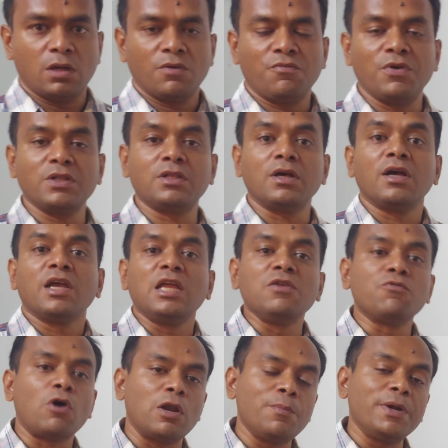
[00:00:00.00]
with
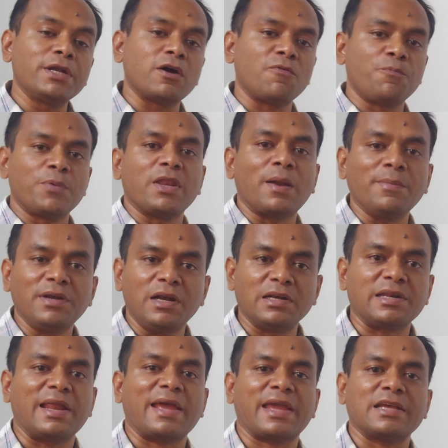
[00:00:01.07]
involvement of pyramidal
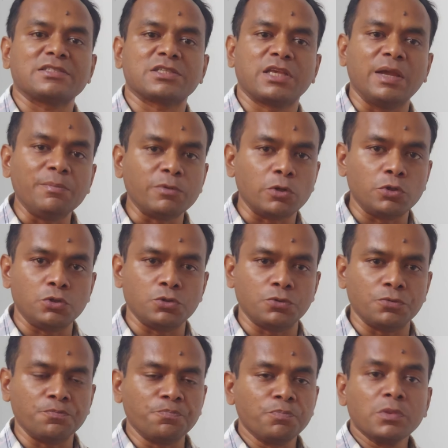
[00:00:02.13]
tract has came to you,